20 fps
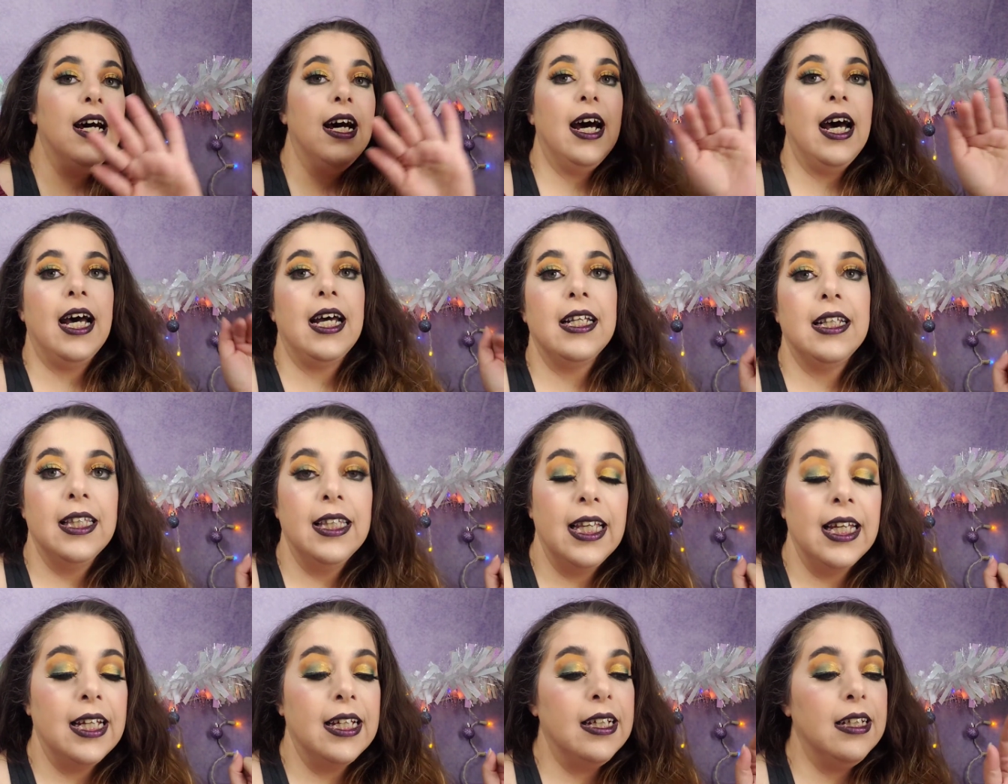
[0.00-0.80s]
I
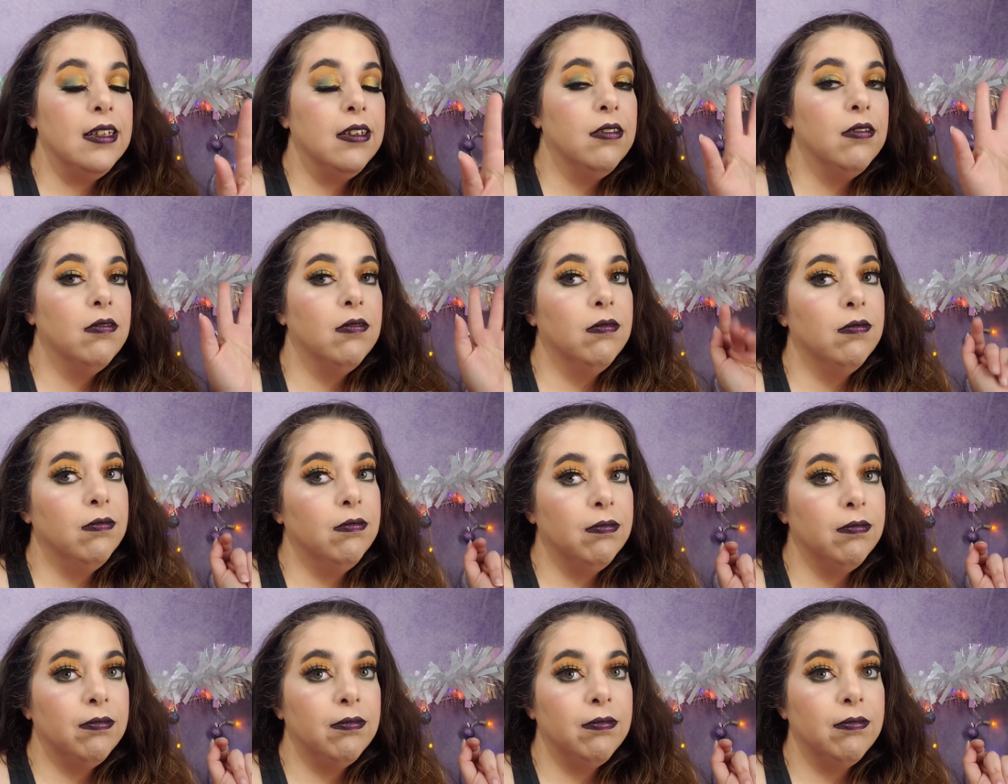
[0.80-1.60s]
like.
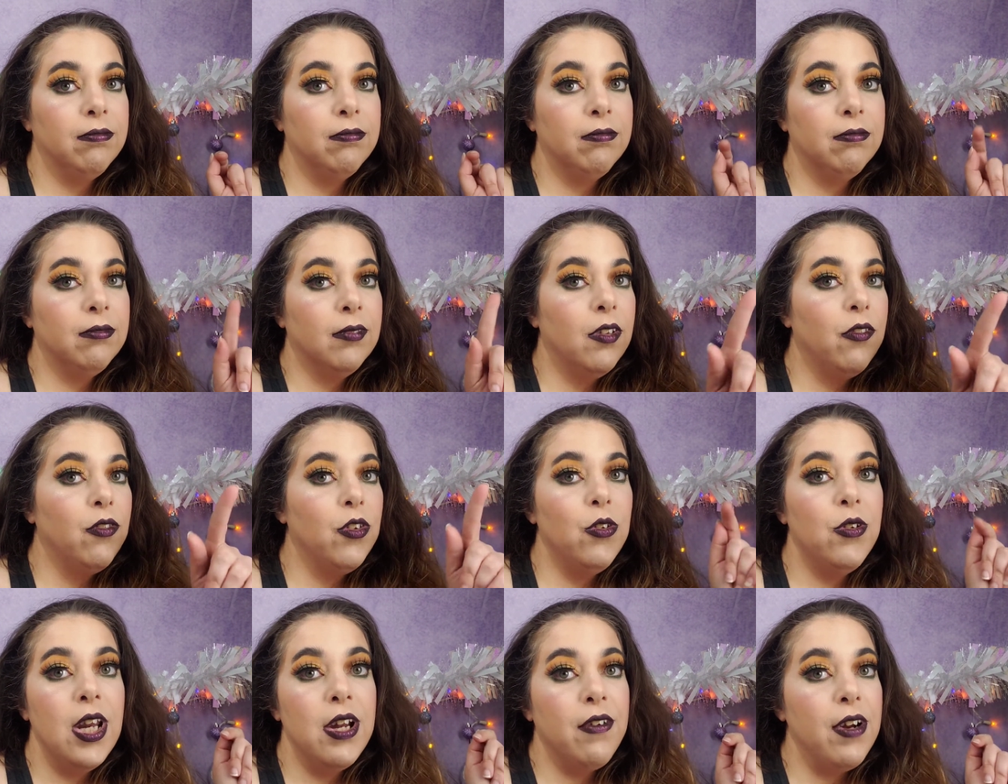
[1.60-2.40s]
Mm,
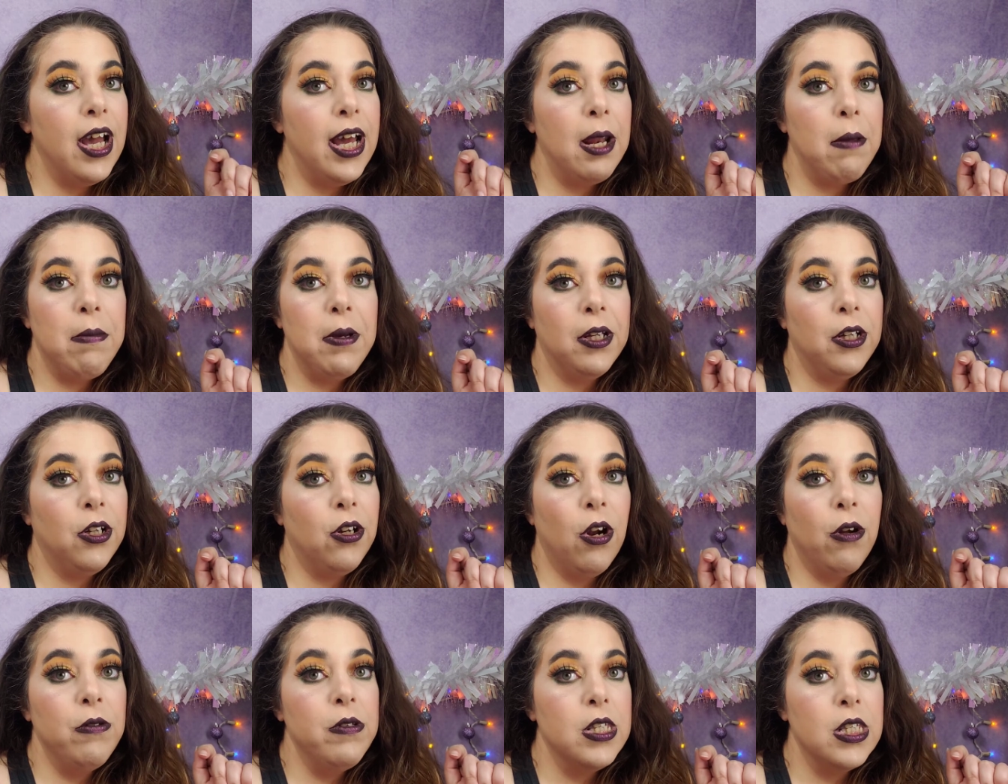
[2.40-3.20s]
you never had to pick
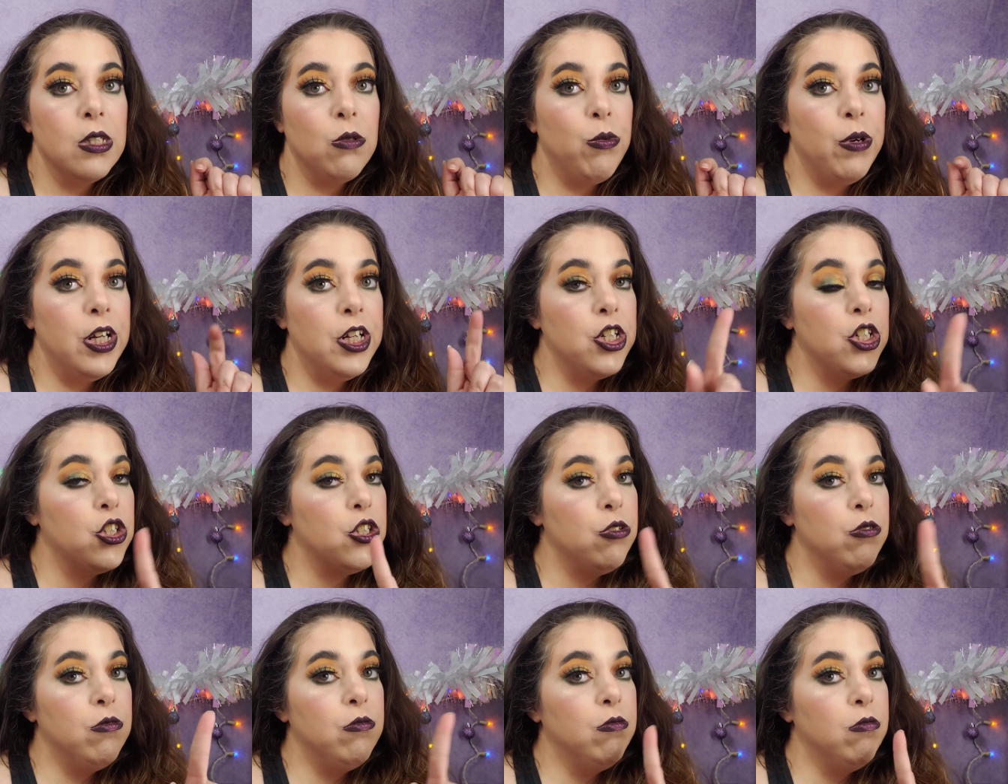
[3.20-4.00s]
your own switch.
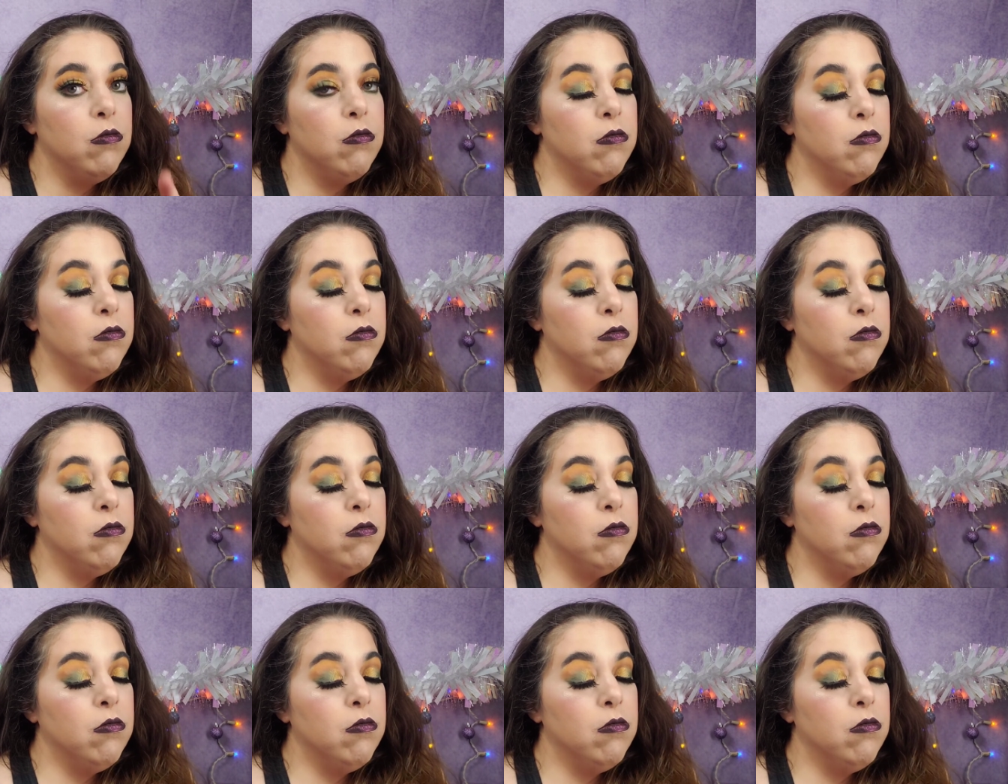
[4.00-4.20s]
You